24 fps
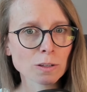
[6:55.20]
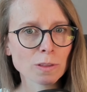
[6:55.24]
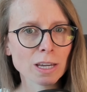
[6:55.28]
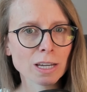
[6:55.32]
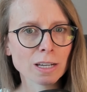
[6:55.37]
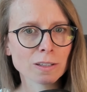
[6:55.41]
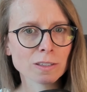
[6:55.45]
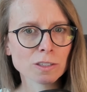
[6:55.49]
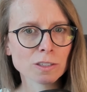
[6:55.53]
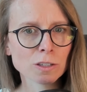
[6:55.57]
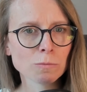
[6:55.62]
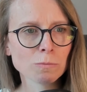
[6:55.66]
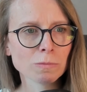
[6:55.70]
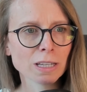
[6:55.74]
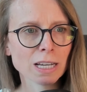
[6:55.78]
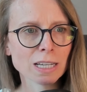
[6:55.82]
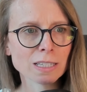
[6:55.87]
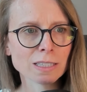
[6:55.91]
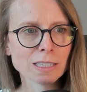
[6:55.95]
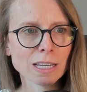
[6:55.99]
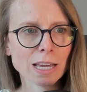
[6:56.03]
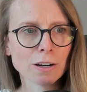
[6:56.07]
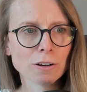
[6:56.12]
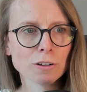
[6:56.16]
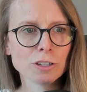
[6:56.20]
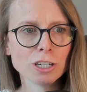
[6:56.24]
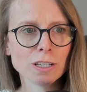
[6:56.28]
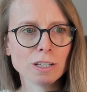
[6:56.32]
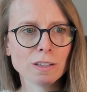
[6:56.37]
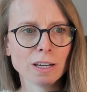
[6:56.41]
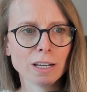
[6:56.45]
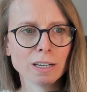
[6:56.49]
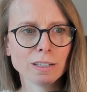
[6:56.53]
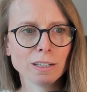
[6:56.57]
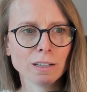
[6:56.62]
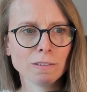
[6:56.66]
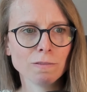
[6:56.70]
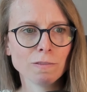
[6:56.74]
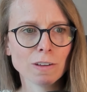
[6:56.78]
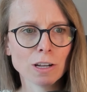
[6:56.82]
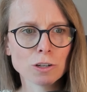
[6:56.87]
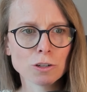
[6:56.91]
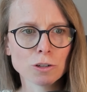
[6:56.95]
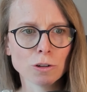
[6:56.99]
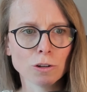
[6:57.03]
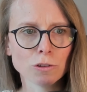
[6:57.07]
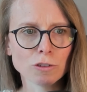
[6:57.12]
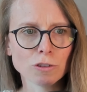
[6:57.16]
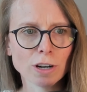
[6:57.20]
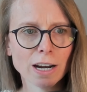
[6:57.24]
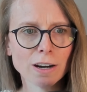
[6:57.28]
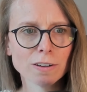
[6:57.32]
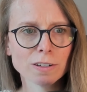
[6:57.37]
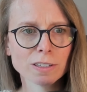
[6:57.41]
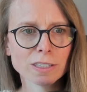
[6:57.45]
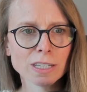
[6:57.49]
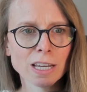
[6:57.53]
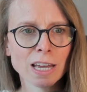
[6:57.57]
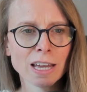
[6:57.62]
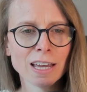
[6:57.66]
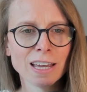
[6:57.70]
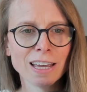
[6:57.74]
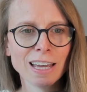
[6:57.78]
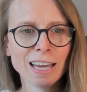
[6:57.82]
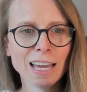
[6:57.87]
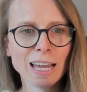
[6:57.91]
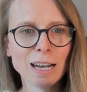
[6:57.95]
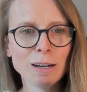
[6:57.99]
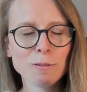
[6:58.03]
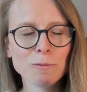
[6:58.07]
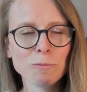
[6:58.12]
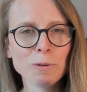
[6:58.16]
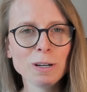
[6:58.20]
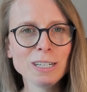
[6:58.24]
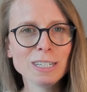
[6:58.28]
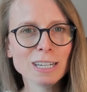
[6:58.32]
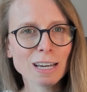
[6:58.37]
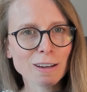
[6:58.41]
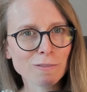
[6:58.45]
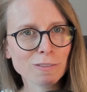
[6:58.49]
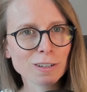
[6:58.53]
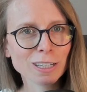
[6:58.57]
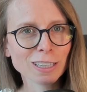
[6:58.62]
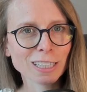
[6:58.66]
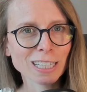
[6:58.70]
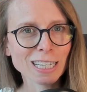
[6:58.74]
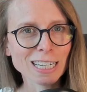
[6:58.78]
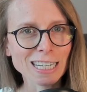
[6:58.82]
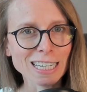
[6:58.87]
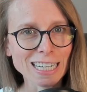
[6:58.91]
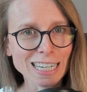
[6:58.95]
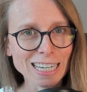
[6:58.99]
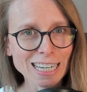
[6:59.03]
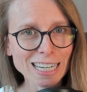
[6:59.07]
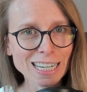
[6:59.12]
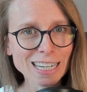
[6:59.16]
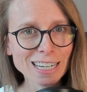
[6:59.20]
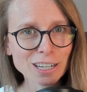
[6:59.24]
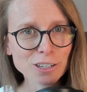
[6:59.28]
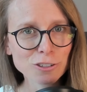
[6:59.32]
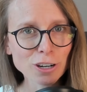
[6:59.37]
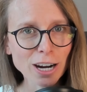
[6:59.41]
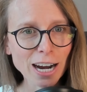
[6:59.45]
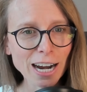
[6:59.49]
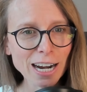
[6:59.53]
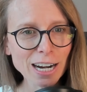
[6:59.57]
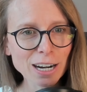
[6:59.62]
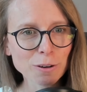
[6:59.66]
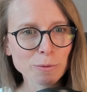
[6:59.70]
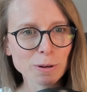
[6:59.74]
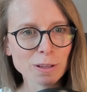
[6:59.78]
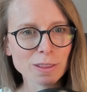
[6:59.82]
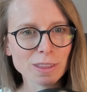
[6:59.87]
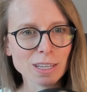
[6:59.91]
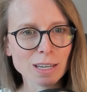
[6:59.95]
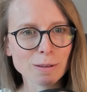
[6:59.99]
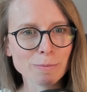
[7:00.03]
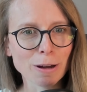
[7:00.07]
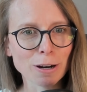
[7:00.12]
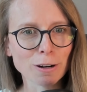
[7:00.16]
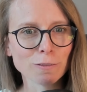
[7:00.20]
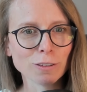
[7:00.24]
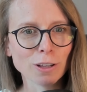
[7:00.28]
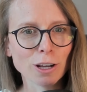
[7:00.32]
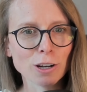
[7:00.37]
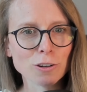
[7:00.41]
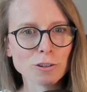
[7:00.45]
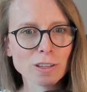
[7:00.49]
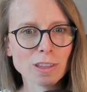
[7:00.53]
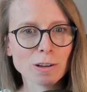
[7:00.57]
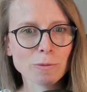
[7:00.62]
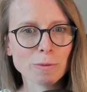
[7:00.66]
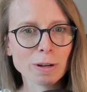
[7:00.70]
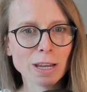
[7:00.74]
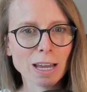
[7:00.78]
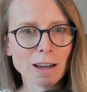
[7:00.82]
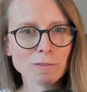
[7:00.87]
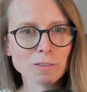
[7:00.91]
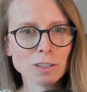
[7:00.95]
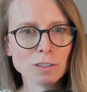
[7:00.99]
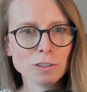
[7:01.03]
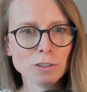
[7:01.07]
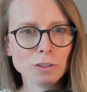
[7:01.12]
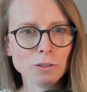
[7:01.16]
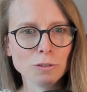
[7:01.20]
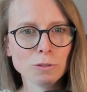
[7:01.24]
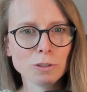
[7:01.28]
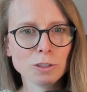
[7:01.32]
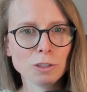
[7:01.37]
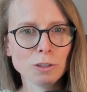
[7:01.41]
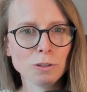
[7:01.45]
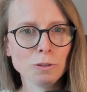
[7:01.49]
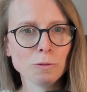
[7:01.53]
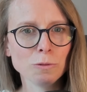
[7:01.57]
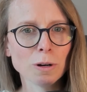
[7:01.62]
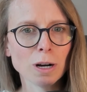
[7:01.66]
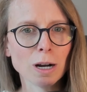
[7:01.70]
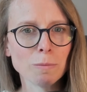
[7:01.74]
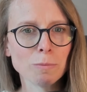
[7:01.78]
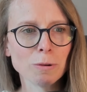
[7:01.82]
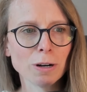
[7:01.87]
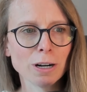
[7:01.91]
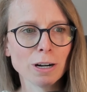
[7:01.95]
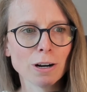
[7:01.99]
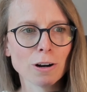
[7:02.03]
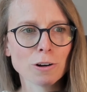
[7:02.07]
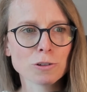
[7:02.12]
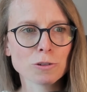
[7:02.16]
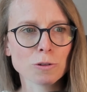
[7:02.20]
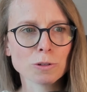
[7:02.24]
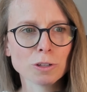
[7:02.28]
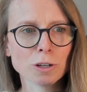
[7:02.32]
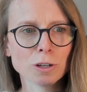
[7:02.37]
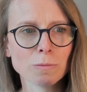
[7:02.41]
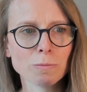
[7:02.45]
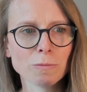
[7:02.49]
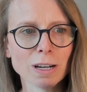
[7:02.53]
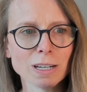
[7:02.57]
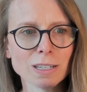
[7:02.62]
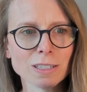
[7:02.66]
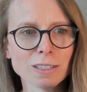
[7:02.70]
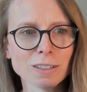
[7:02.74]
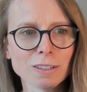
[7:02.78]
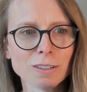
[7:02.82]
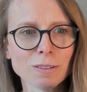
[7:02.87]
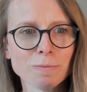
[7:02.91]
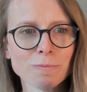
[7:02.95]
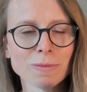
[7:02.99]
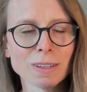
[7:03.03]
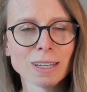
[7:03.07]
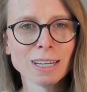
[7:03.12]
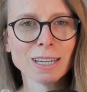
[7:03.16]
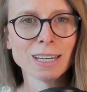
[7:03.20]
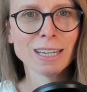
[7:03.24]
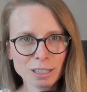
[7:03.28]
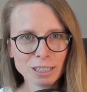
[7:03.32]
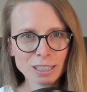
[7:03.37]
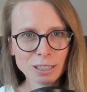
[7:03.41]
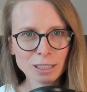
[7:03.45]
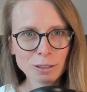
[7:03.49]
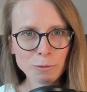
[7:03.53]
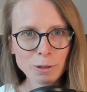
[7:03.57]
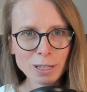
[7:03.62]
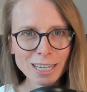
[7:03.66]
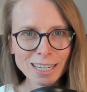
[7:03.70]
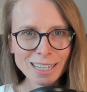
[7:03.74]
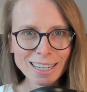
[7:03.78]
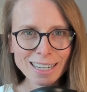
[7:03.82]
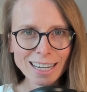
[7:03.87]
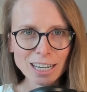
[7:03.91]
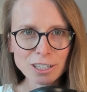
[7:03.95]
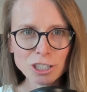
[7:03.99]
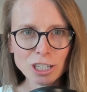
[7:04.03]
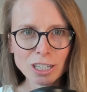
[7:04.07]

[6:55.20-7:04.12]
consume less energy than conventional dryers. And we definitely need a dryer with the amount of laundry that we have to do to operate our short-term rental. We didn't actually